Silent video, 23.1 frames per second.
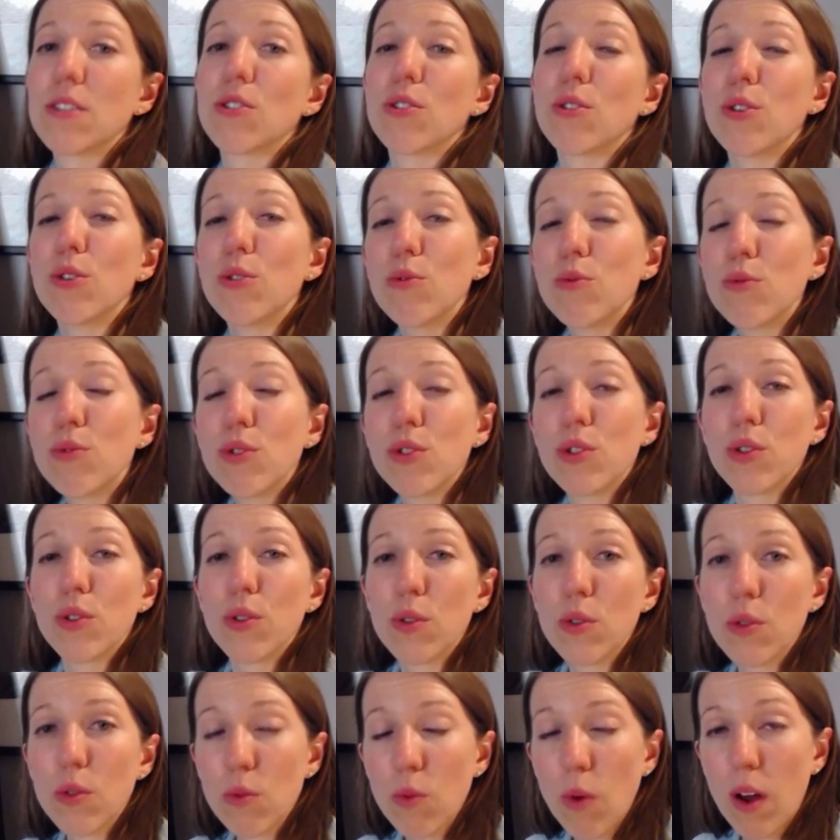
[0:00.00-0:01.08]
So you
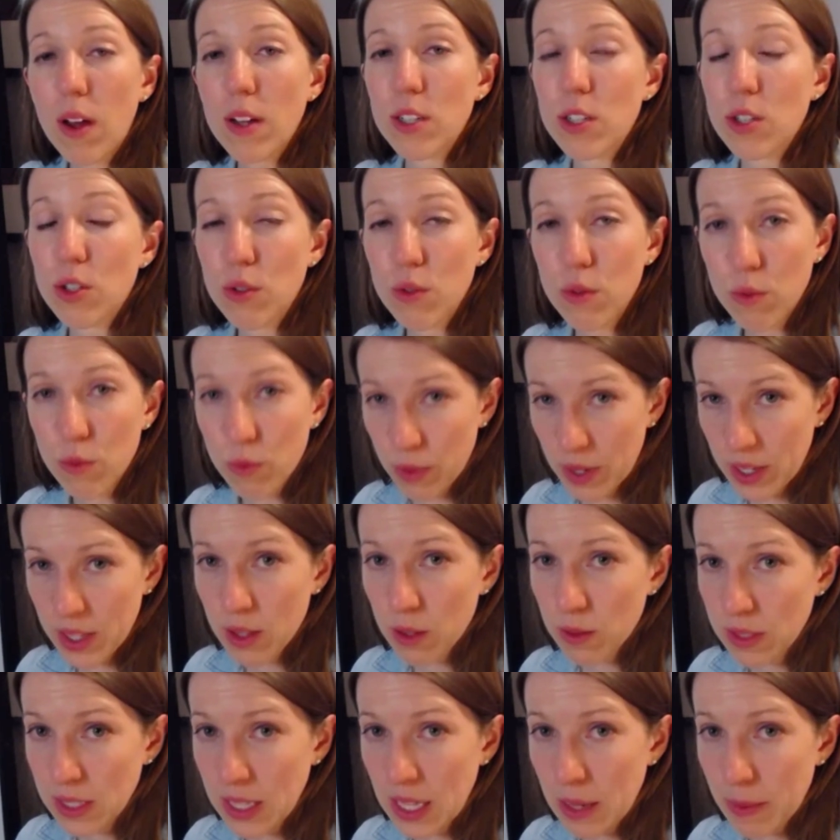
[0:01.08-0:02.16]
do want to read
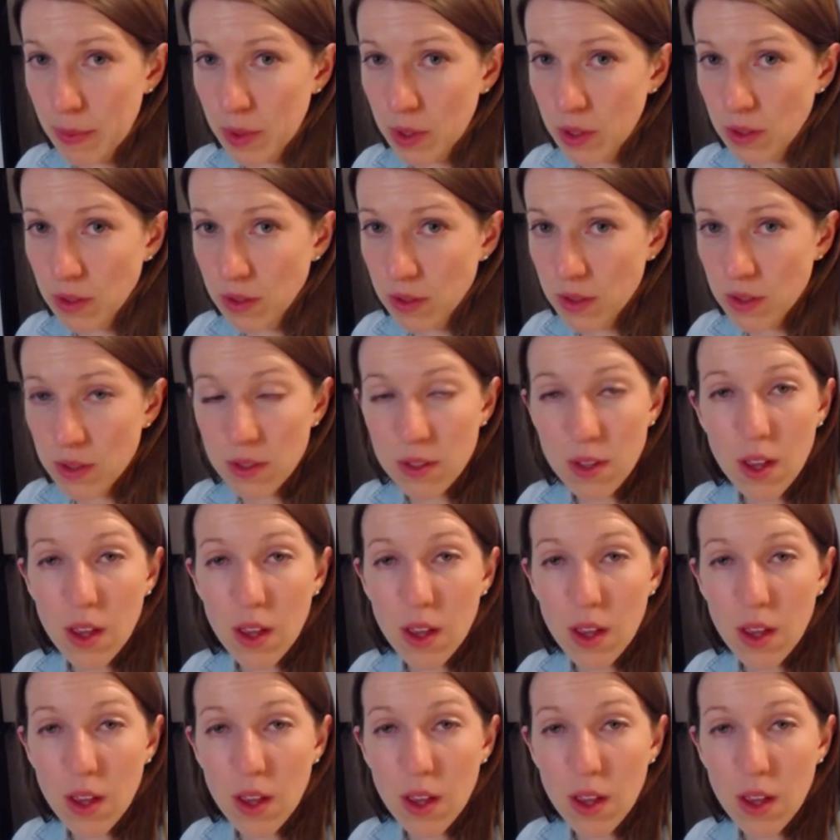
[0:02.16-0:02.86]
those labels.